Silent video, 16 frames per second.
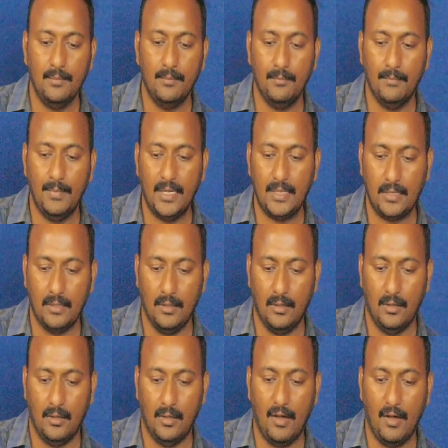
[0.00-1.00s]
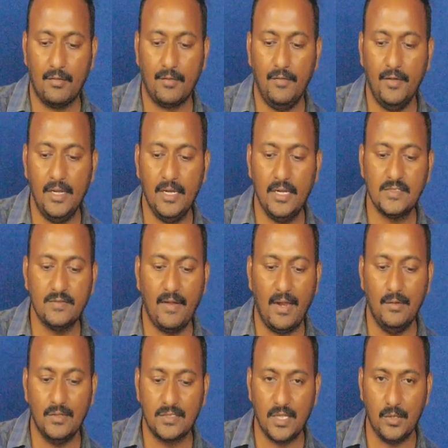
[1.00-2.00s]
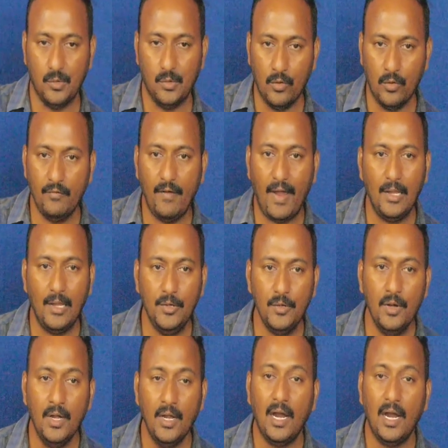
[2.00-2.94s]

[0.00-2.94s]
but our variance value is the known value,